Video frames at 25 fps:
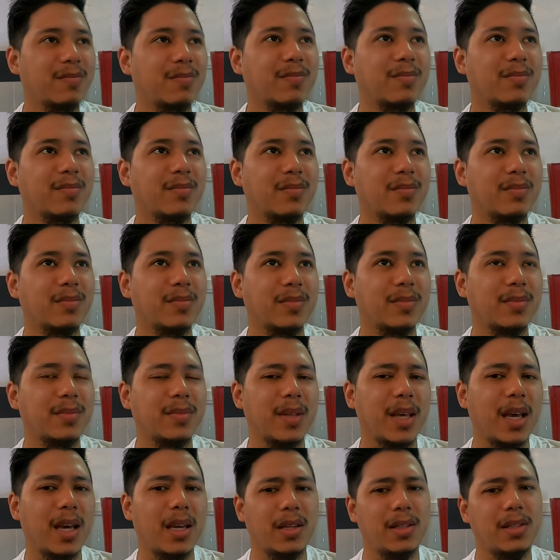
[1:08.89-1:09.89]

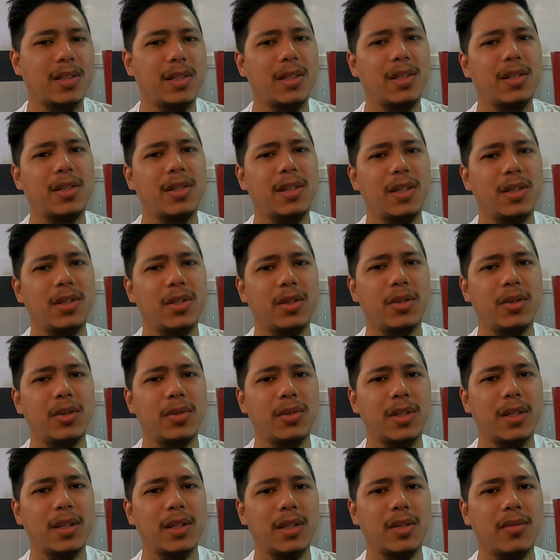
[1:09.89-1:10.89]
and it's easier to
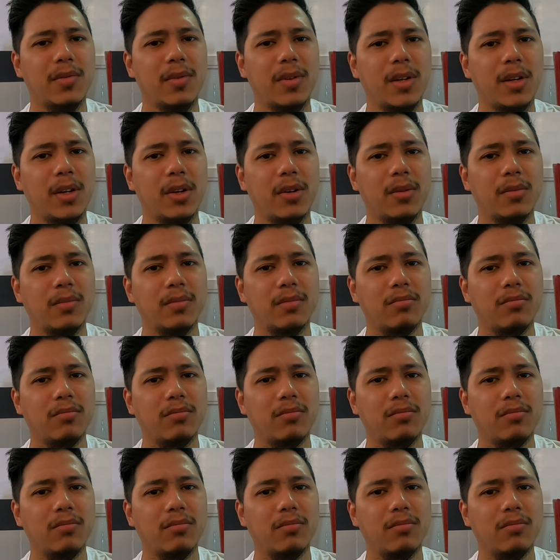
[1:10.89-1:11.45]
use in this video.